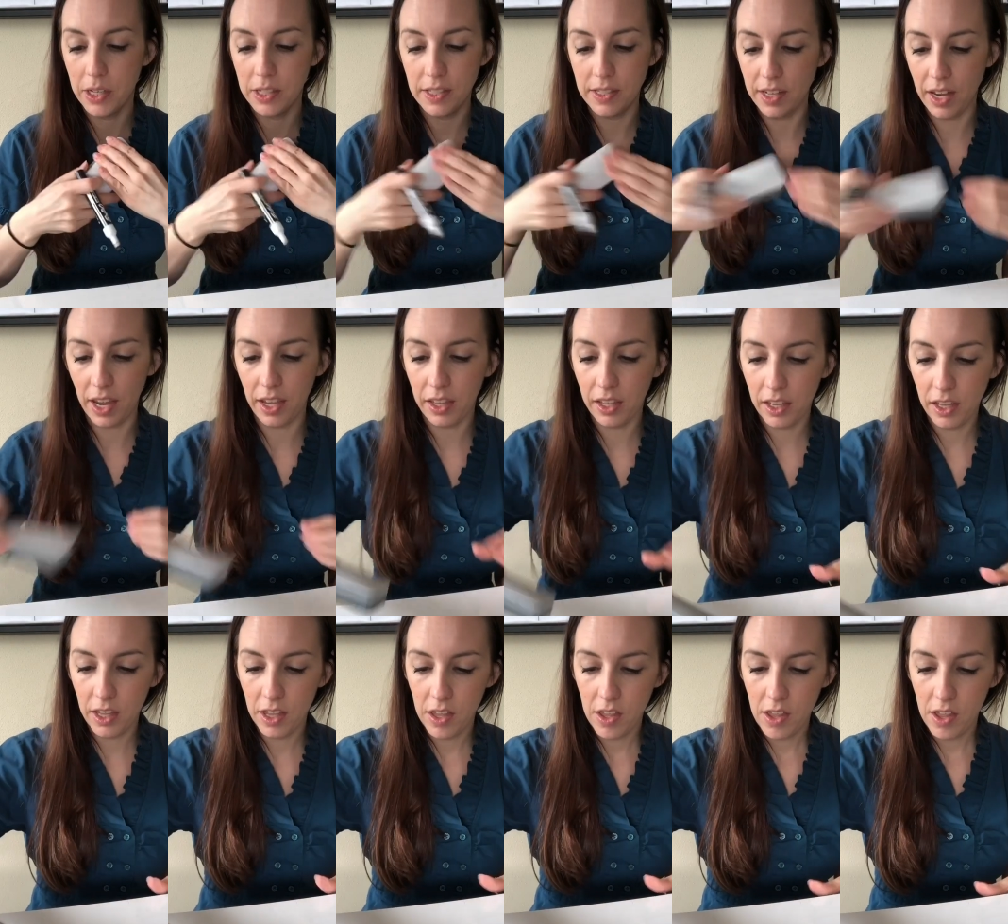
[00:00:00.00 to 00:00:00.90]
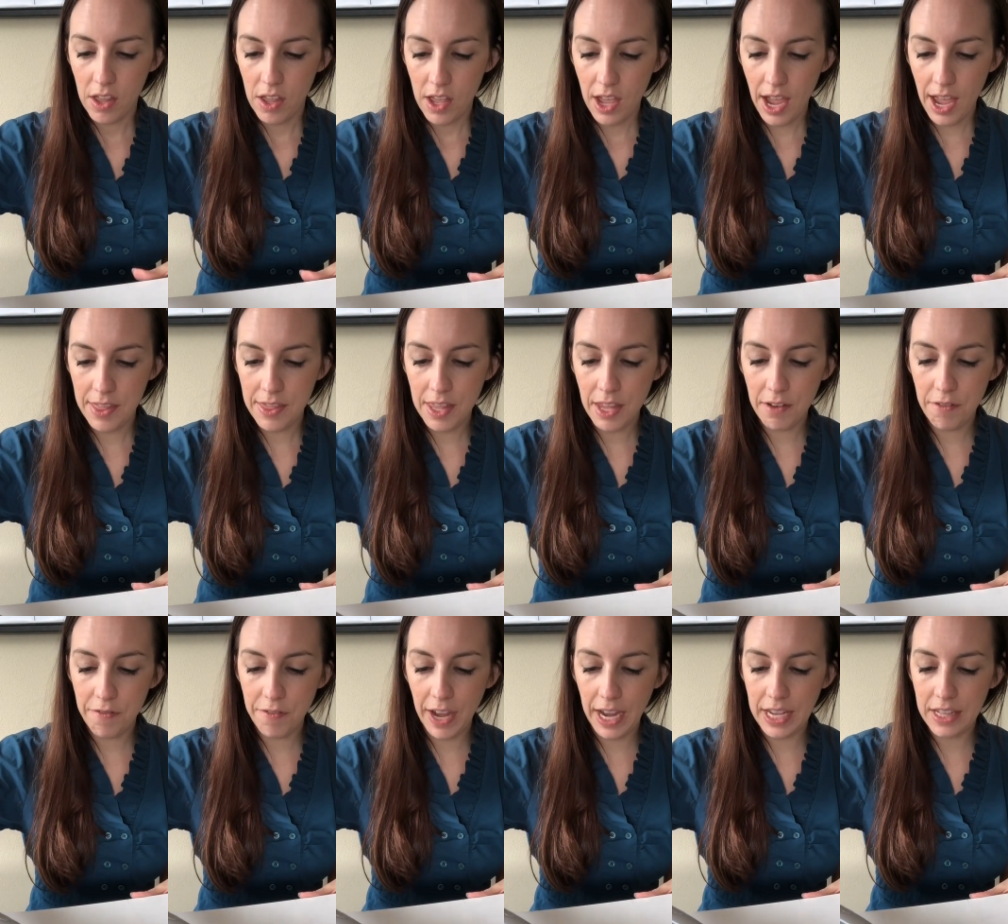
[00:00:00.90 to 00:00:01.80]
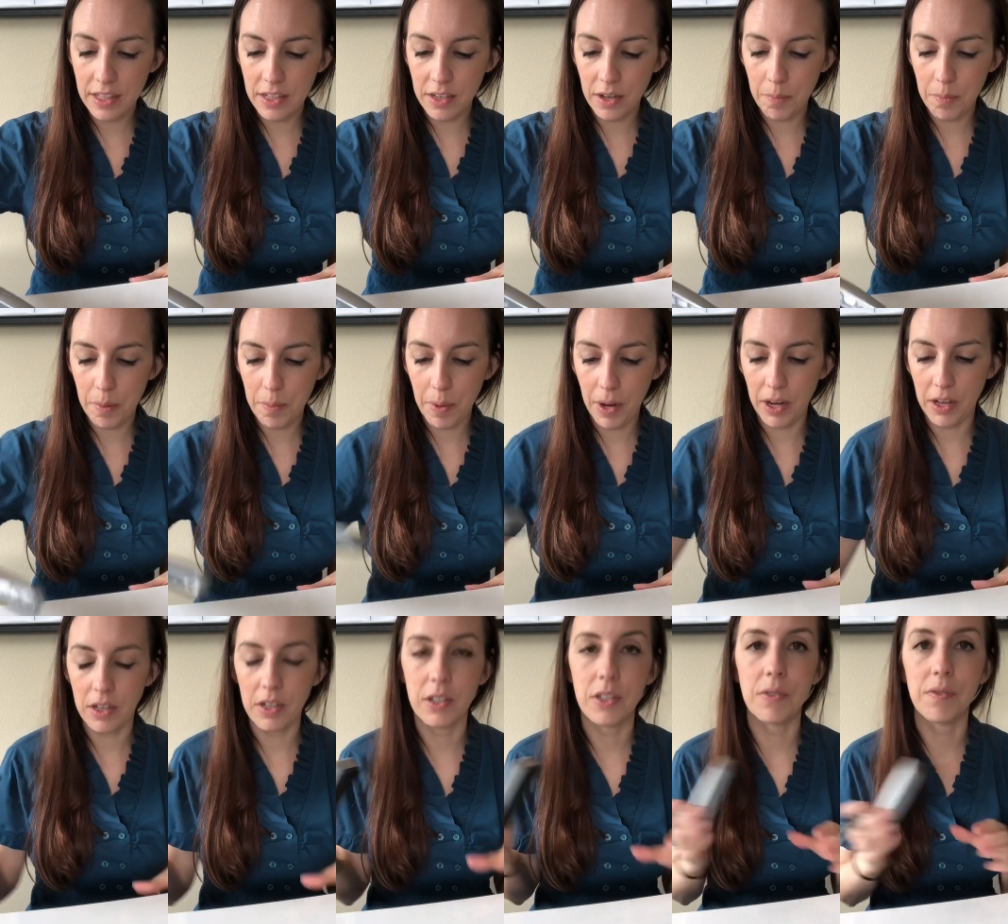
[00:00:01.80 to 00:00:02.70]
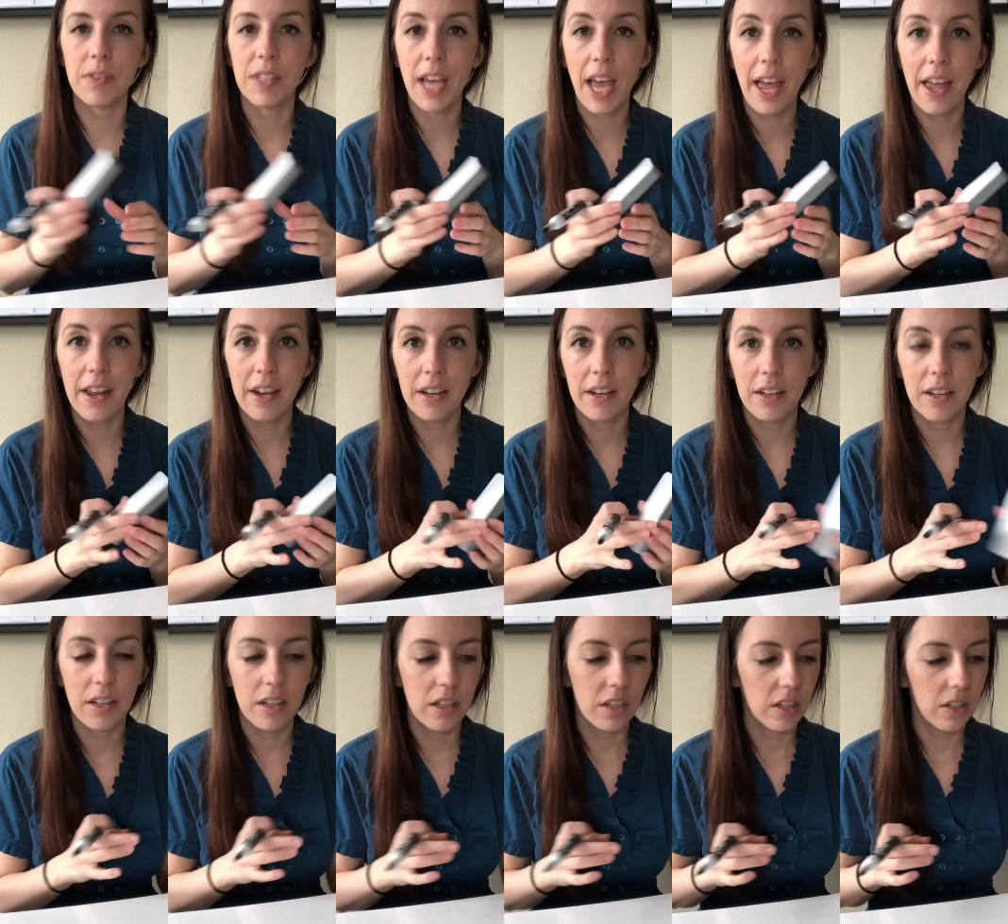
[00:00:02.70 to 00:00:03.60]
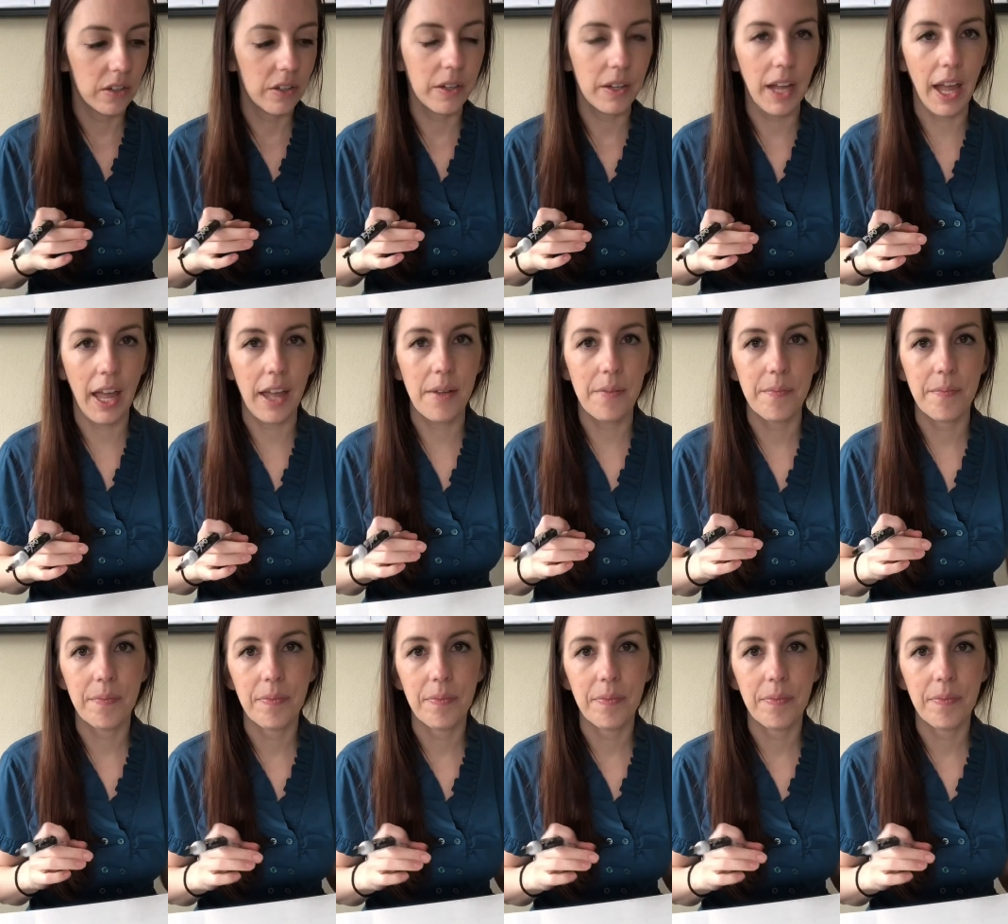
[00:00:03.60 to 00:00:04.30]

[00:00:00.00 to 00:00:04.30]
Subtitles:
stick, and then find the number partners of 10, okay?